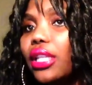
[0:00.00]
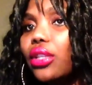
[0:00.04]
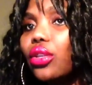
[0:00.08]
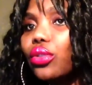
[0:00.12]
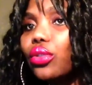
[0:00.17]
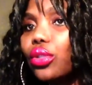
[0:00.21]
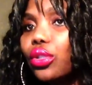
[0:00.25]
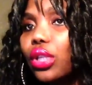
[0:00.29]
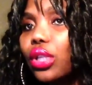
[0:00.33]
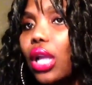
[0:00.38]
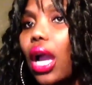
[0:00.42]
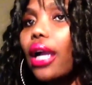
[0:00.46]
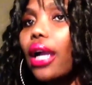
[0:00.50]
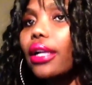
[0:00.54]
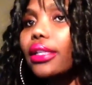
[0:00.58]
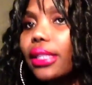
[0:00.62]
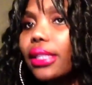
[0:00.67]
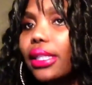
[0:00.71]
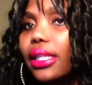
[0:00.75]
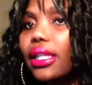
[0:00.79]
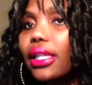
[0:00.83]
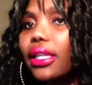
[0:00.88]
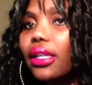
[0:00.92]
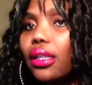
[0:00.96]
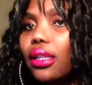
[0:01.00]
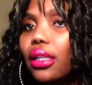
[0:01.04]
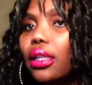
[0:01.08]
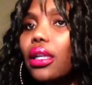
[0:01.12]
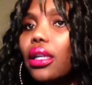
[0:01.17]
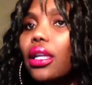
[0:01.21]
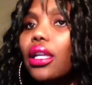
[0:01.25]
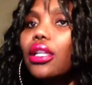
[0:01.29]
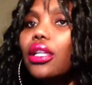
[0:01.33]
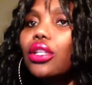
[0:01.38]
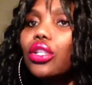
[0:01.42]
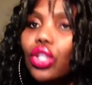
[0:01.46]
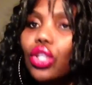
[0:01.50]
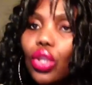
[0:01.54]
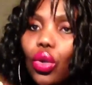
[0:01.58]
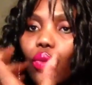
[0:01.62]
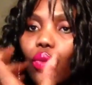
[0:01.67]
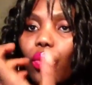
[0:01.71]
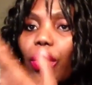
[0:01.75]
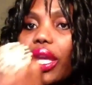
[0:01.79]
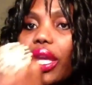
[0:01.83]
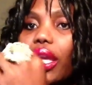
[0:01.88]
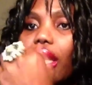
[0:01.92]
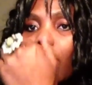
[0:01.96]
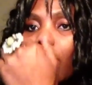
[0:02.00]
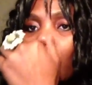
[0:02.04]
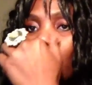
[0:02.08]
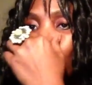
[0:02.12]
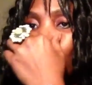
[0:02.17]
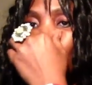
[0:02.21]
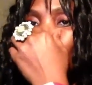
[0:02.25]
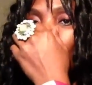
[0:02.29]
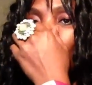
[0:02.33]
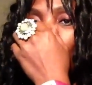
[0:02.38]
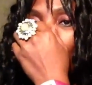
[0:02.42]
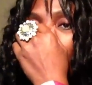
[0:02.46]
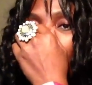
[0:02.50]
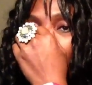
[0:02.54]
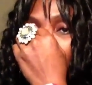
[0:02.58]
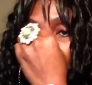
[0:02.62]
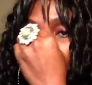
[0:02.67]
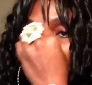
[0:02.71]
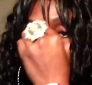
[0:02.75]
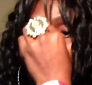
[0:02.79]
those toxic. So we can lose weight.